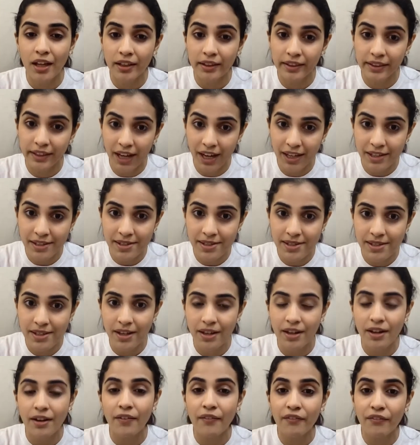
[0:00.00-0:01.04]
Thus,
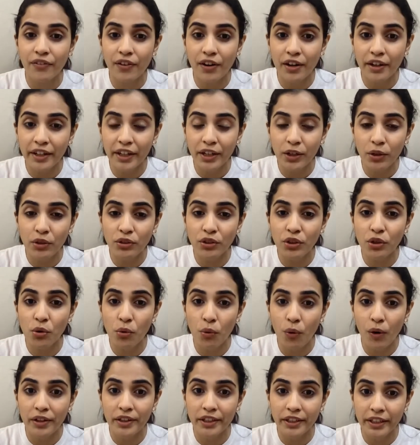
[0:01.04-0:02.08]
working on the
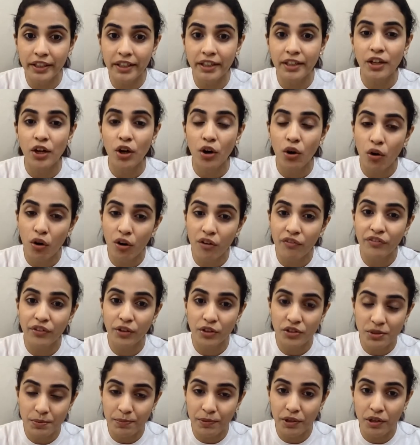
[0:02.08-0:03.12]
quality of
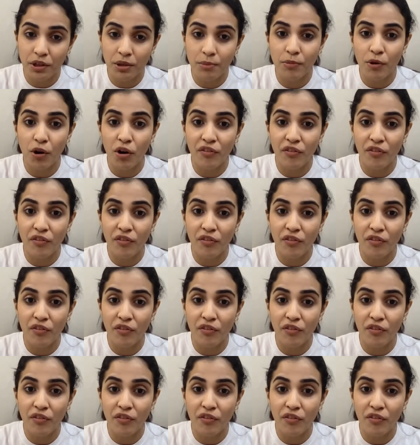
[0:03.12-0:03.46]
your sperm,